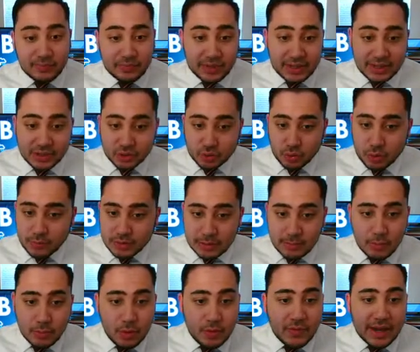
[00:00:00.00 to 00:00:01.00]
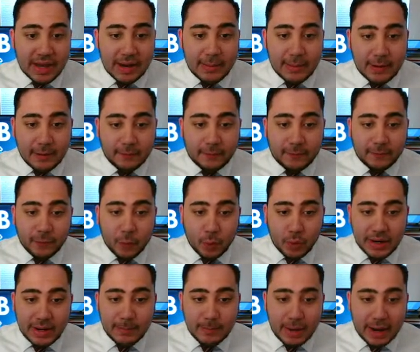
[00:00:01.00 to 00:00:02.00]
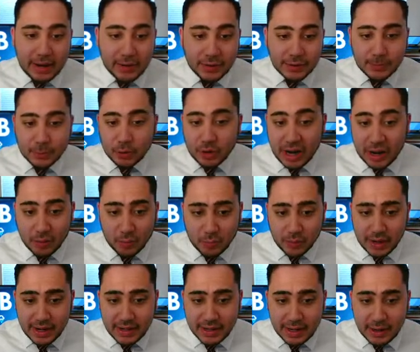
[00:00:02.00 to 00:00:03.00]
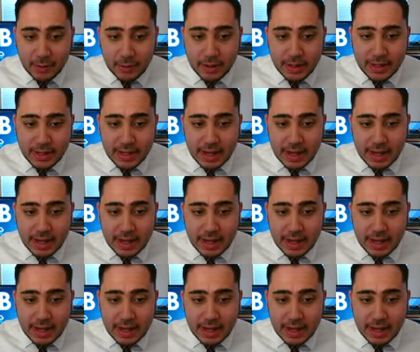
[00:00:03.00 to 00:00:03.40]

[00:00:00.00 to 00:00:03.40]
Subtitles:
These storms are moving at about 40 miles per hour right now